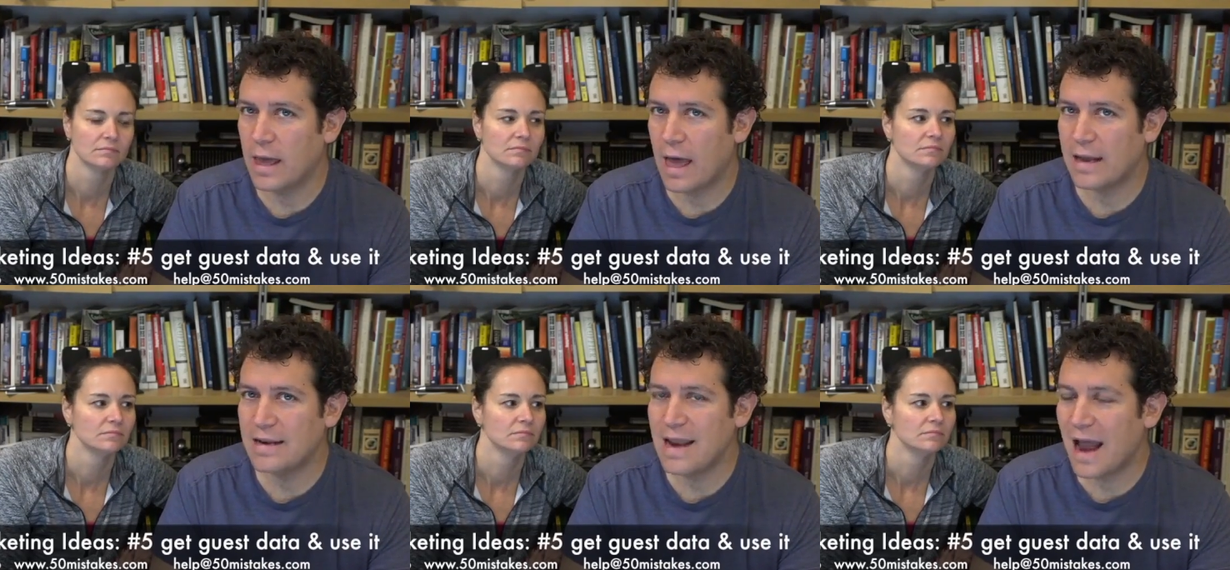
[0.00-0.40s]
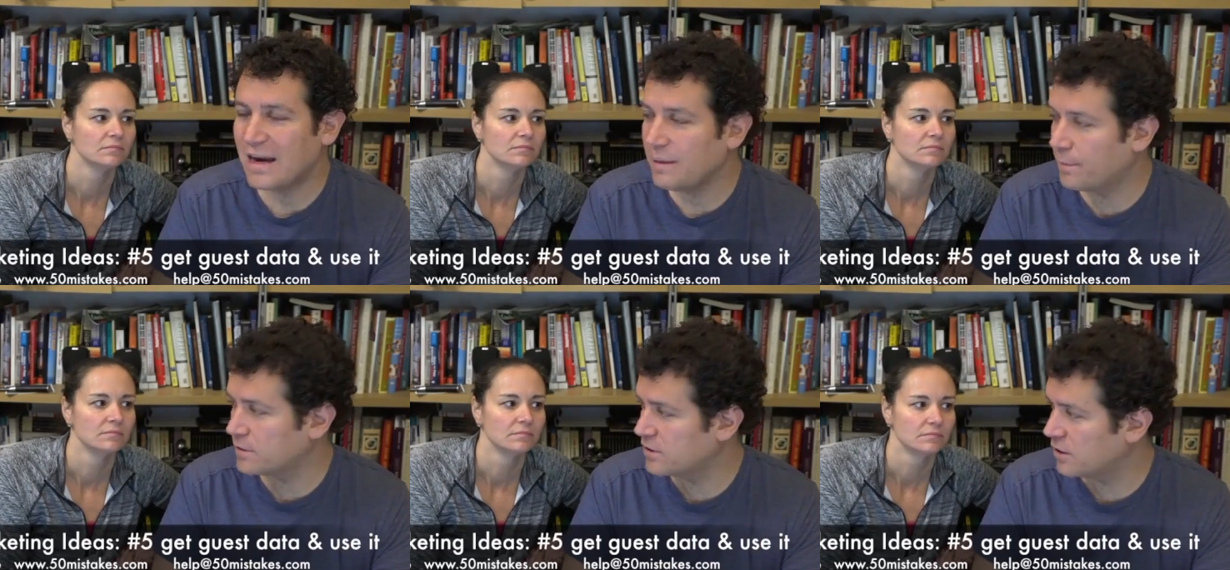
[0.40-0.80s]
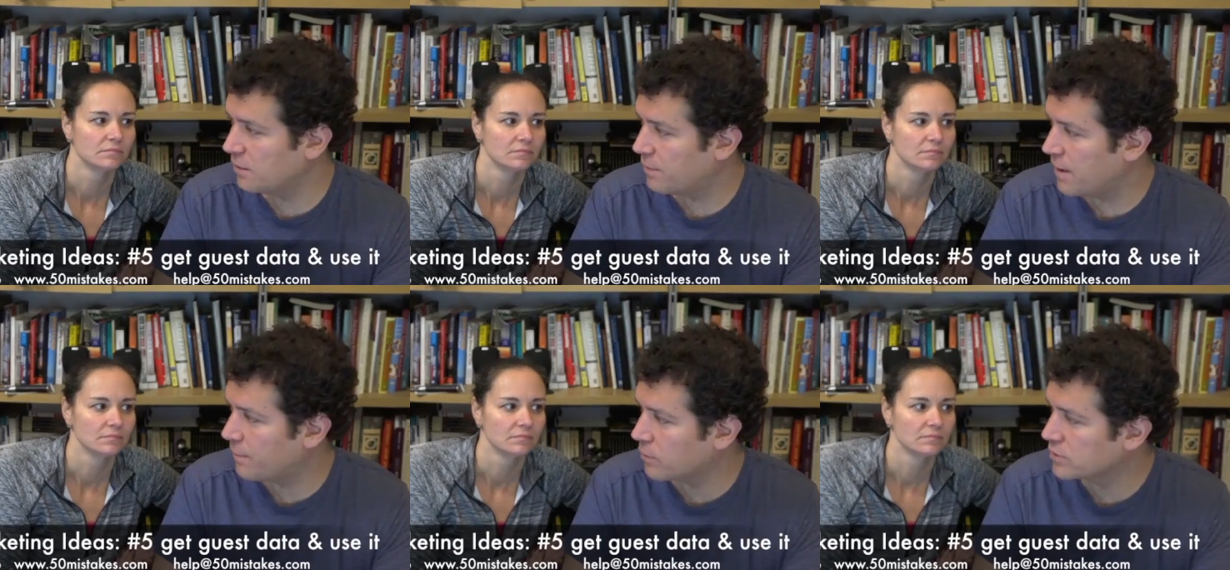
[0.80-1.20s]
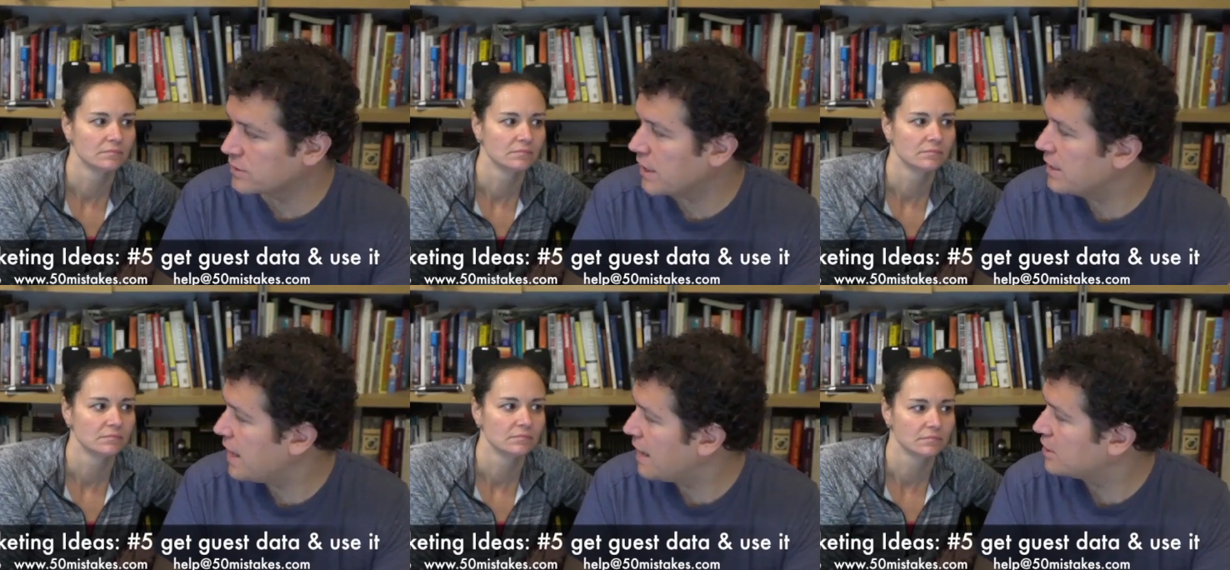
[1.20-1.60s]
Speaker 1: And 90% of the people
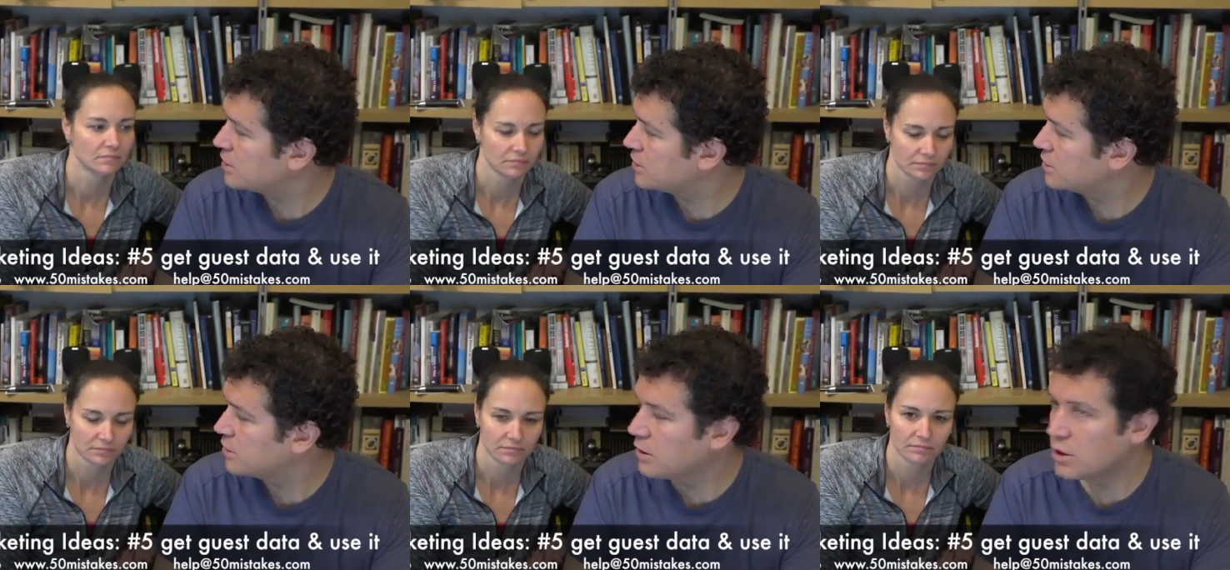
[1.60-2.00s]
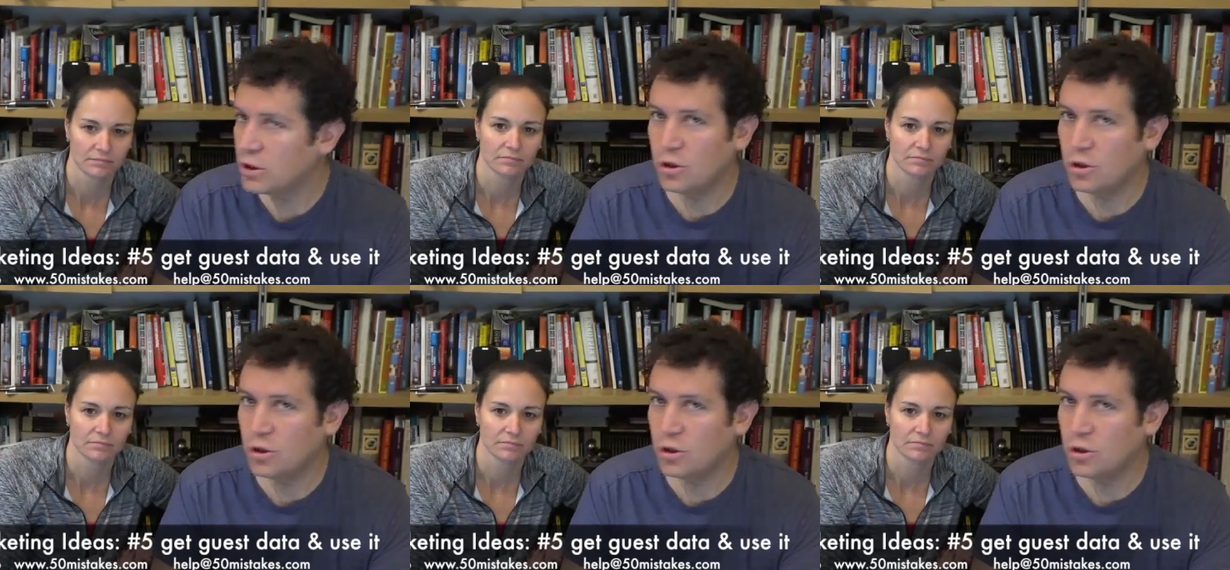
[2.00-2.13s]
say yes.